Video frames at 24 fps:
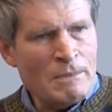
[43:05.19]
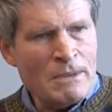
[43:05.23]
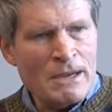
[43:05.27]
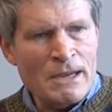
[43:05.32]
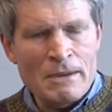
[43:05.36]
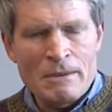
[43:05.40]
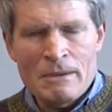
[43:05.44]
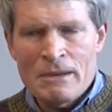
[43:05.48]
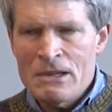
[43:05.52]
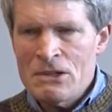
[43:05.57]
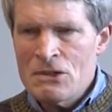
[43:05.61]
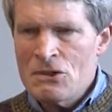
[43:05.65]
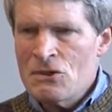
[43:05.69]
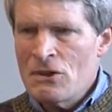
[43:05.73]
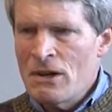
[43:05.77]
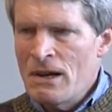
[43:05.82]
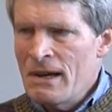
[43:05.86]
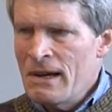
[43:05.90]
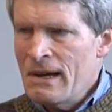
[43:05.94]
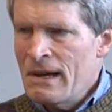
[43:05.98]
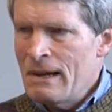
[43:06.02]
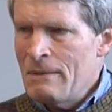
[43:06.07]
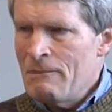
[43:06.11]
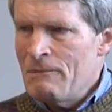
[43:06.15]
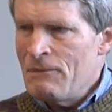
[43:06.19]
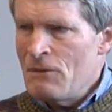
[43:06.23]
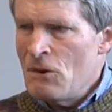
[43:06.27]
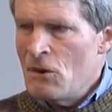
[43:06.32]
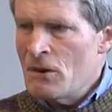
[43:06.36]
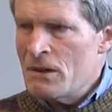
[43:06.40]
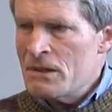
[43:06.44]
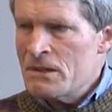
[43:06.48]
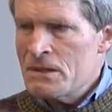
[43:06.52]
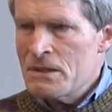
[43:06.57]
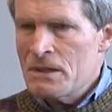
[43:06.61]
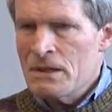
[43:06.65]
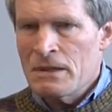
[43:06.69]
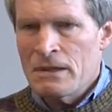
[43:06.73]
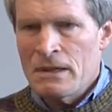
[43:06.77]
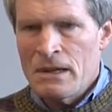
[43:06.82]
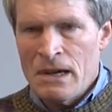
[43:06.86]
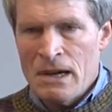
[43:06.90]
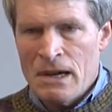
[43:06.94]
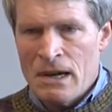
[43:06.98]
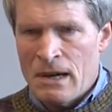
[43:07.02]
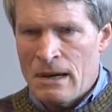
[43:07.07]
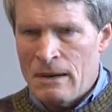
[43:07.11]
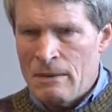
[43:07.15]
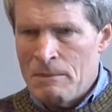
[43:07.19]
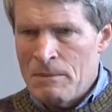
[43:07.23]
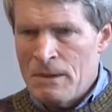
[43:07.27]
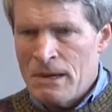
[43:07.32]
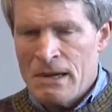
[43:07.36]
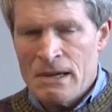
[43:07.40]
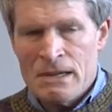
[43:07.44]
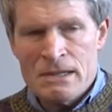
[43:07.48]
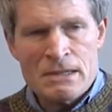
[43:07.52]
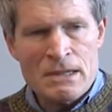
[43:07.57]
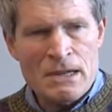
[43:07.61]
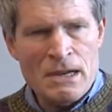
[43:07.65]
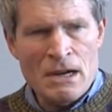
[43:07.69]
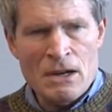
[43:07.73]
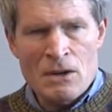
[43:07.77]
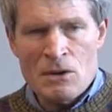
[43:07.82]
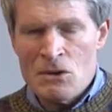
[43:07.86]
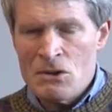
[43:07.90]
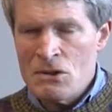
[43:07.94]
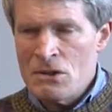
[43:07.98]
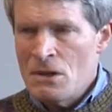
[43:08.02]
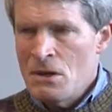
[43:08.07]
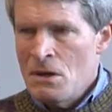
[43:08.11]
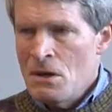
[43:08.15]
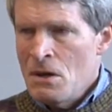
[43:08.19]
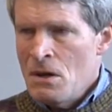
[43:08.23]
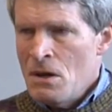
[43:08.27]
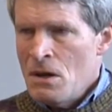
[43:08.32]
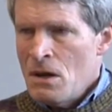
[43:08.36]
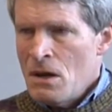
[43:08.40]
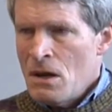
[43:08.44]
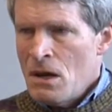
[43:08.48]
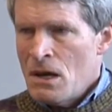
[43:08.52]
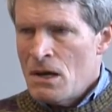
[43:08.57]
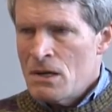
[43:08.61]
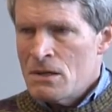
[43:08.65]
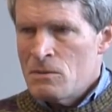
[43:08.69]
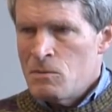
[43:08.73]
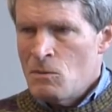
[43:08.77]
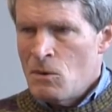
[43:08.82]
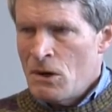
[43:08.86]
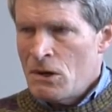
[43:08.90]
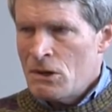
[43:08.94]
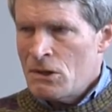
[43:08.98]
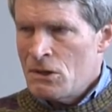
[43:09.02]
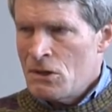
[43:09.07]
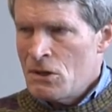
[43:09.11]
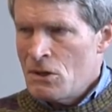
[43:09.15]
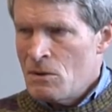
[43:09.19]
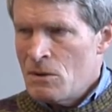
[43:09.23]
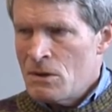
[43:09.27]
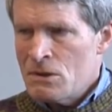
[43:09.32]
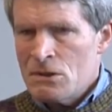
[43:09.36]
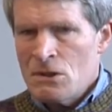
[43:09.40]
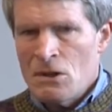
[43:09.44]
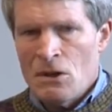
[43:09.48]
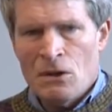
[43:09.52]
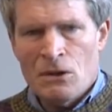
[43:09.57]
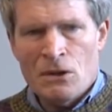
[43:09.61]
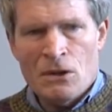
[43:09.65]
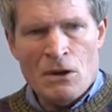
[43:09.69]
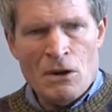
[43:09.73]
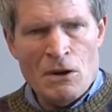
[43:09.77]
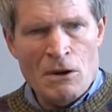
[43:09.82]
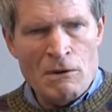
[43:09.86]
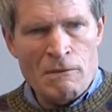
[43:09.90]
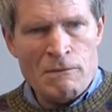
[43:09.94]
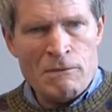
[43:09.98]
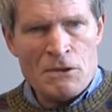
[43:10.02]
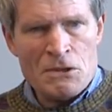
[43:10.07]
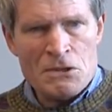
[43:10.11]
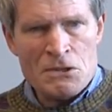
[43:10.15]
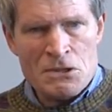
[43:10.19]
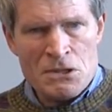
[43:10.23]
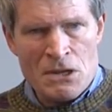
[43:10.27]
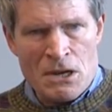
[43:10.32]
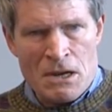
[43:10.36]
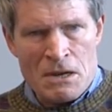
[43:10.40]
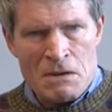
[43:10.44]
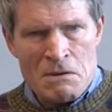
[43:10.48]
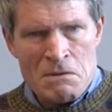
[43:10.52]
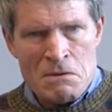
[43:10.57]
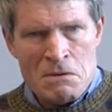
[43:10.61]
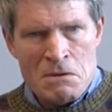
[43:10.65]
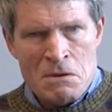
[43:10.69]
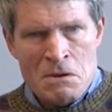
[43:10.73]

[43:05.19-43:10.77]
But let's try and get them focusing now because Congress has work to do. It's called oversight.